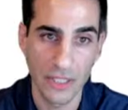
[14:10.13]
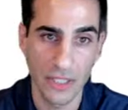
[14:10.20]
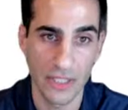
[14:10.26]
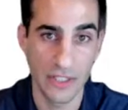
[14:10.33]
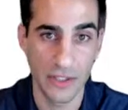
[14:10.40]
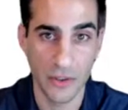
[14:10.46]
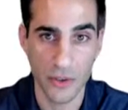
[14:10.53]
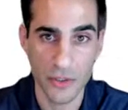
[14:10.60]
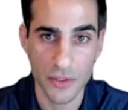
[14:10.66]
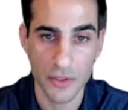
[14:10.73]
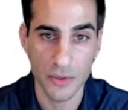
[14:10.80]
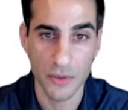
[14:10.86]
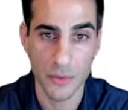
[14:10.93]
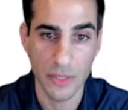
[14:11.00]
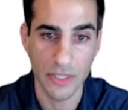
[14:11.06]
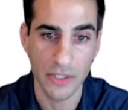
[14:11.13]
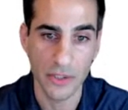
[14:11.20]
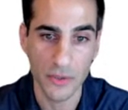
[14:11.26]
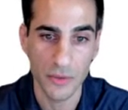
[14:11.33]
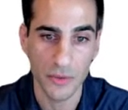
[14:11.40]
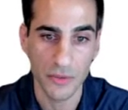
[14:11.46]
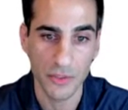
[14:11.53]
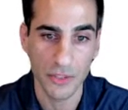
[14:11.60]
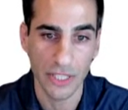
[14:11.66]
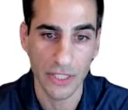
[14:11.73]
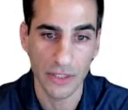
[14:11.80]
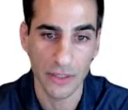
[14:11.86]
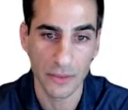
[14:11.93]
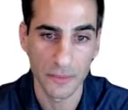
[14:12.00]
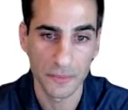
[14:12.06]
And they're also really useful for that.